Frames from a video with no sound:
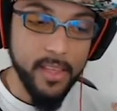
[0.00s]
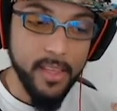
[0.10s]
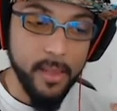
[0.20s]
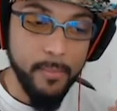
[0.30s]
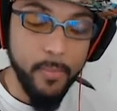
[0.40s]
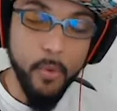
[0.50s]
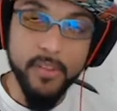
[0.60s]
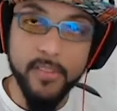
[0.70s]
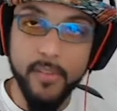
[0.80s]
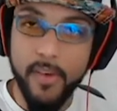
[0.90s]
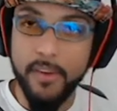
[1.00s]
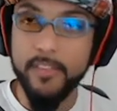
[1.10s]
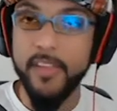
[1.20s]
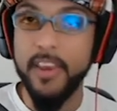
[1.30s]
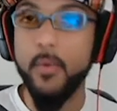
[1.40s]
importance of
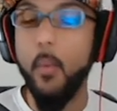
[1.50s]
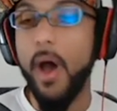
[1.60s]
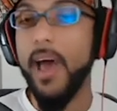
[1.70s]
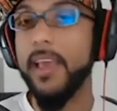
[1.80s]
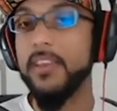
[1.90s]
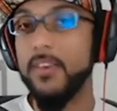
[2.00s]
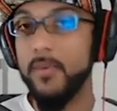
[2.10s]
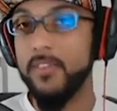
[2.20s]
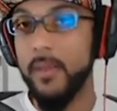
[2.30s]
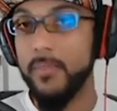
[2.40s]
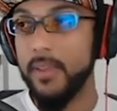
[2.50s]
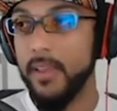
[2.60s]
understanding why to do something.